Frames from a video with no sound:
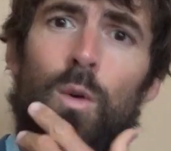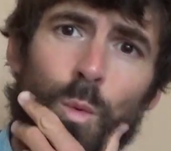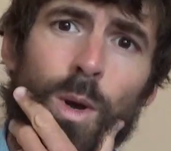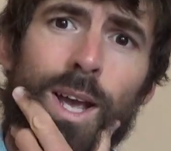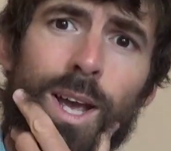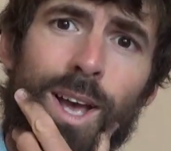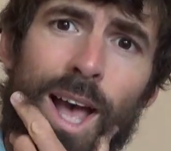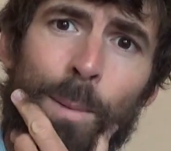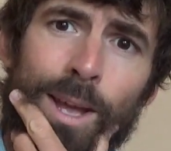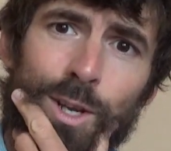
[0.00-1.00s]
where
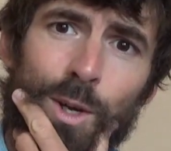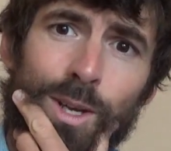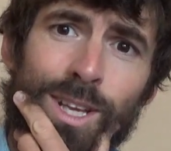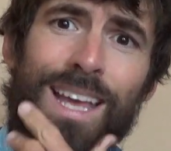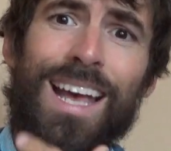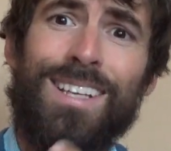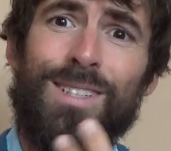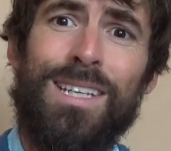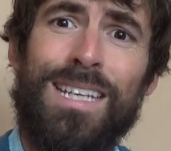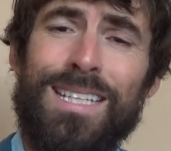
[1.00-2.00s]
am I not as
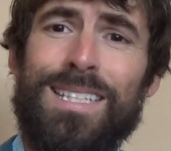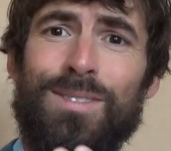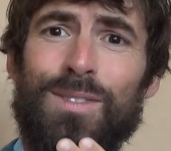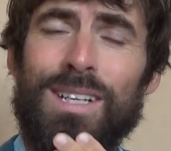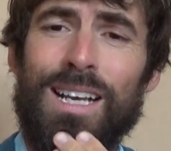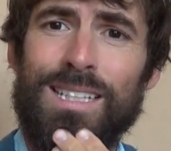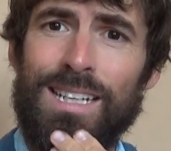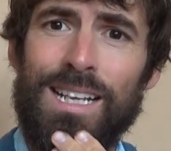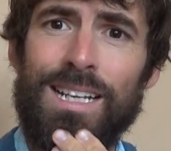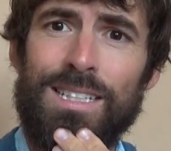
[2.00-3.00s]
cohesive as
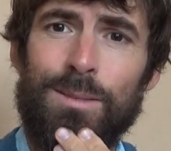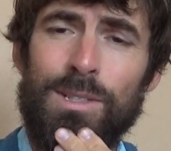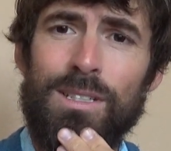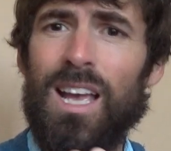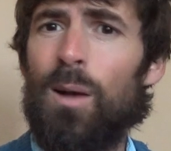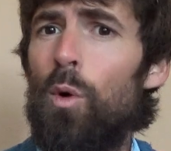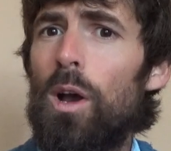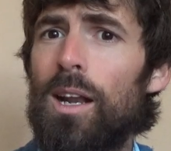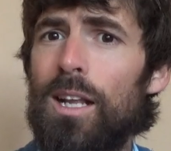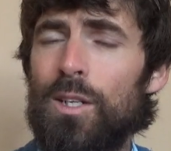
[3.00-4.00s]
I'd like to be? And what
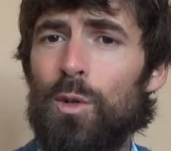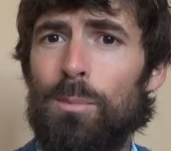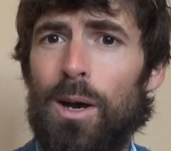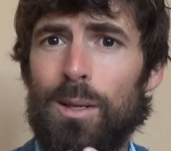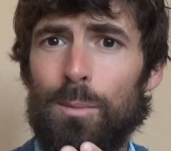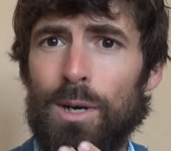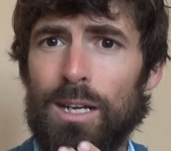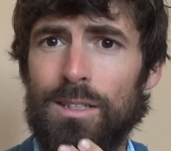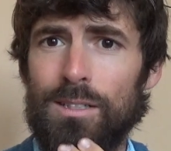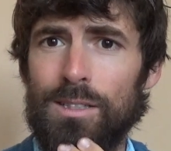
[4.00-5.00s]
can I do about it
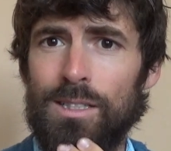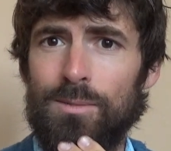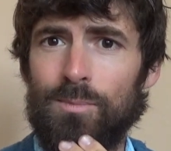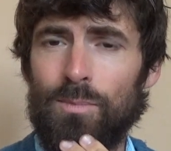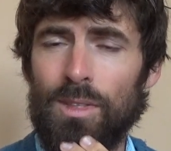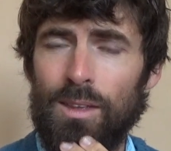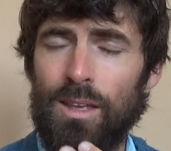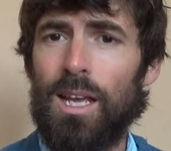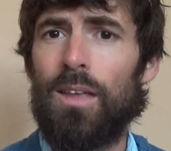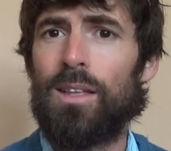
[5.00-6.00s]
practically?
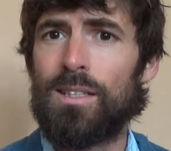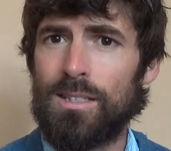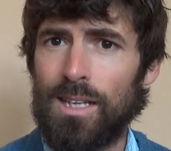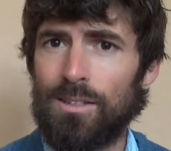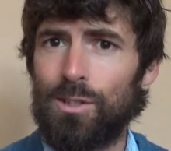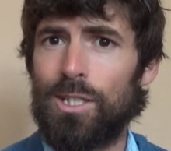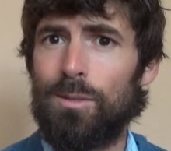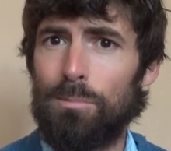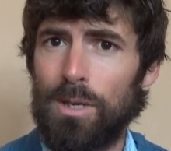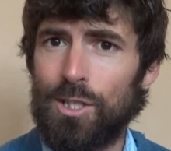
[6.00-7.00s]
And then steadily,
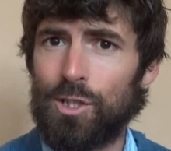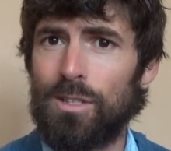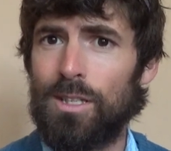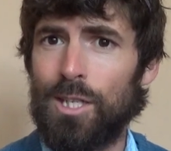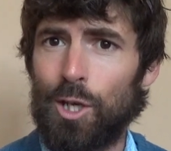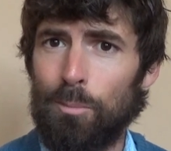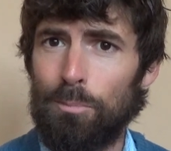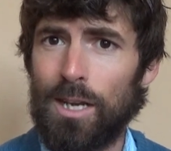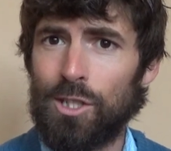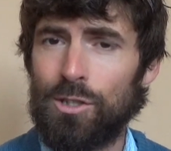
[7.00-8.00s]
patiently,
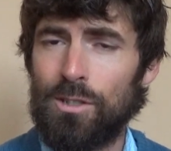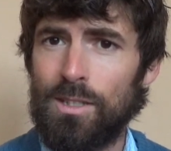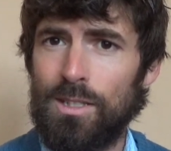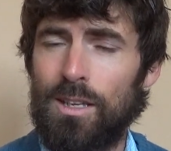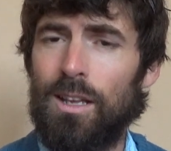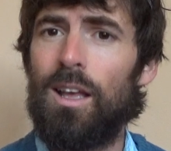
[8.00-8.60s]
compassionately,